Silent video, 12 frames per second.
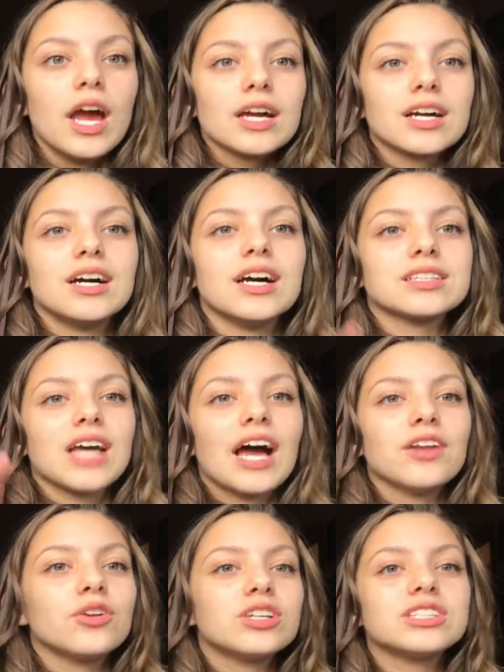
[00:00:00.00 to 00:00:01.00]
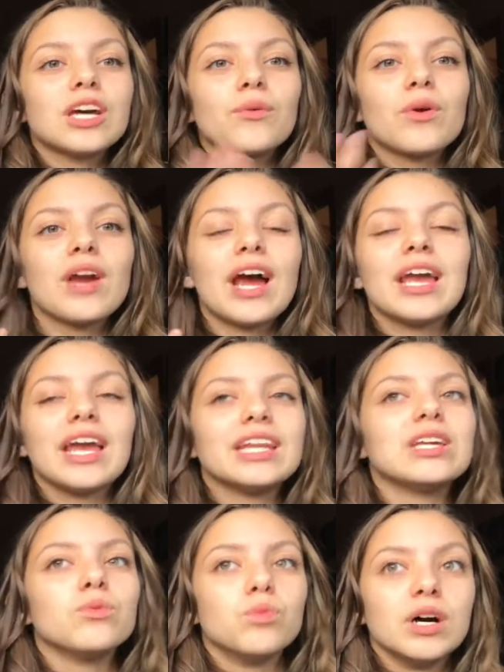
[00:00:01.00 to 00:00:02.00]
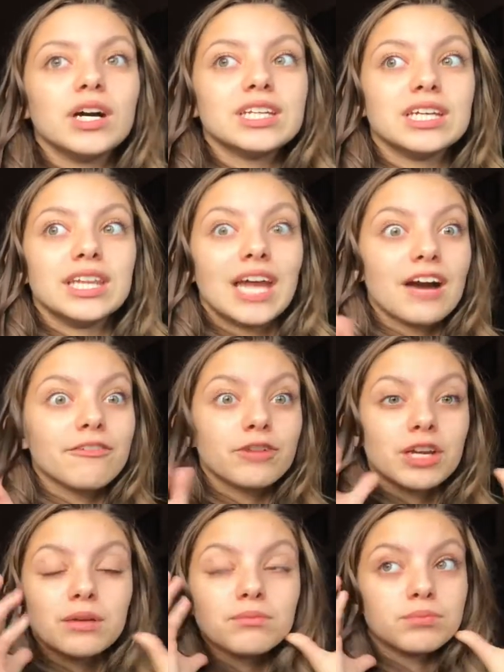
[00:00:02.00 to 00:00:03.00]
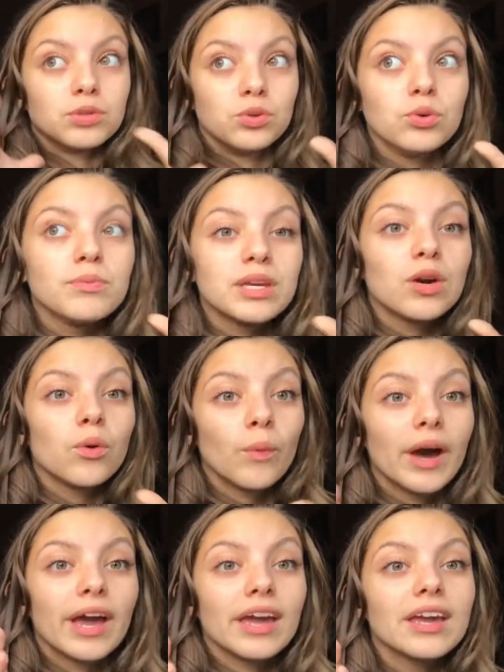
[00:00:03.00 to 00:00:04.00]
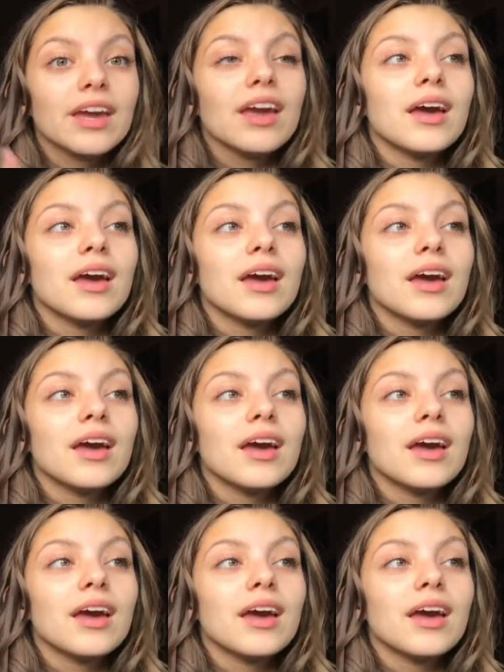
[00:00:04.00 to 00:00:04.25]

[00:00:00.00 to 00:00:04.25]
because I noticed that we were at 81 and that freaking blew me away.